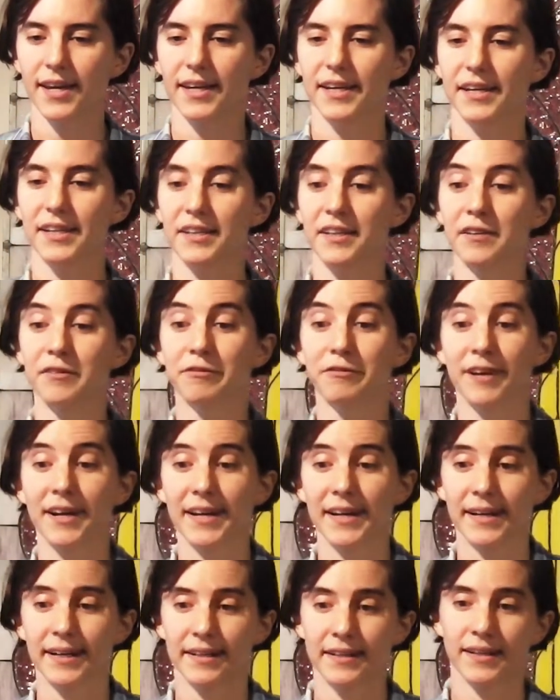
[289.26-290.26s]
In
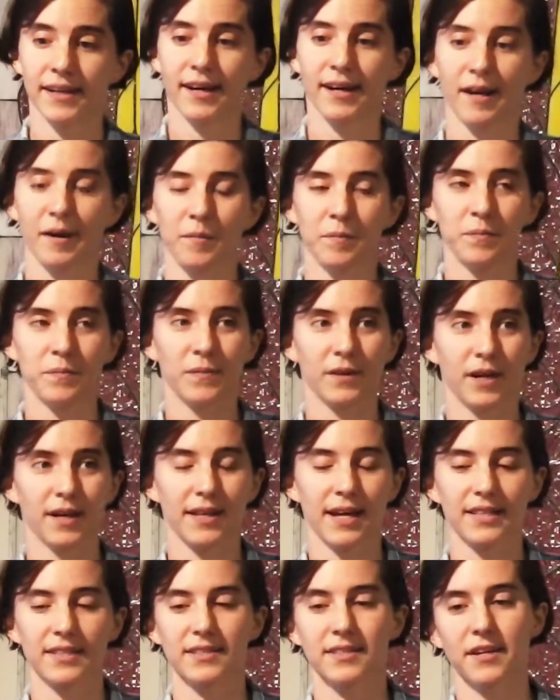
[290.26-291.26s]
Iran, um,
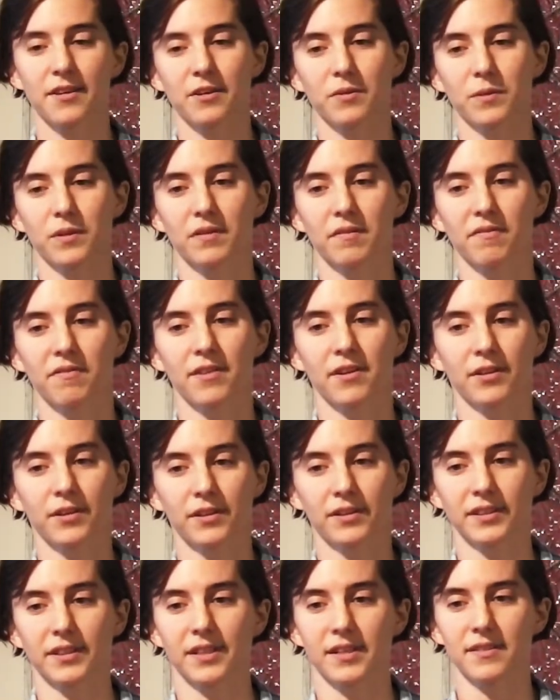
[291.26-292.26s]
that's another one of the
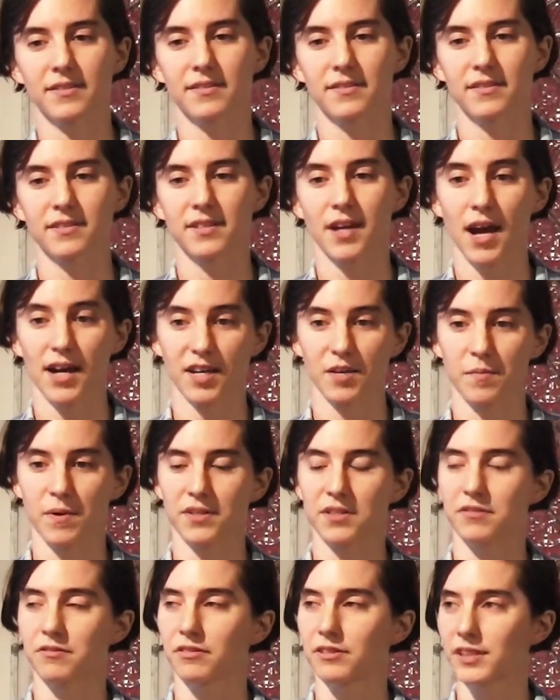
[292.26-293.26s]
earliest
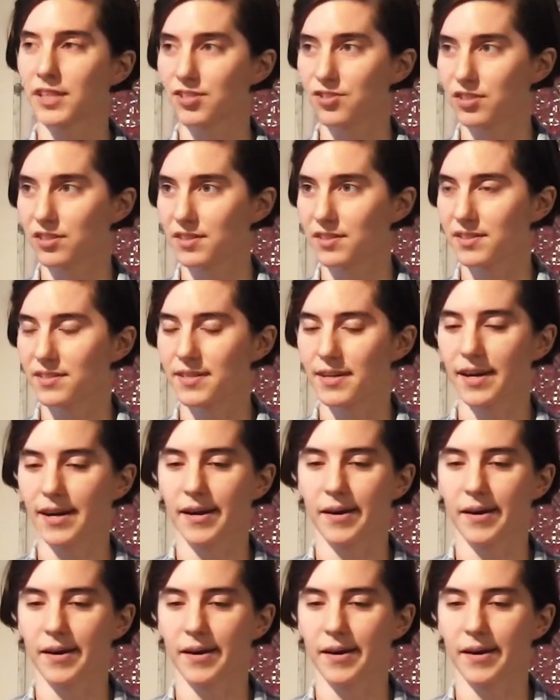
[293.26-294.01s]
documented religions.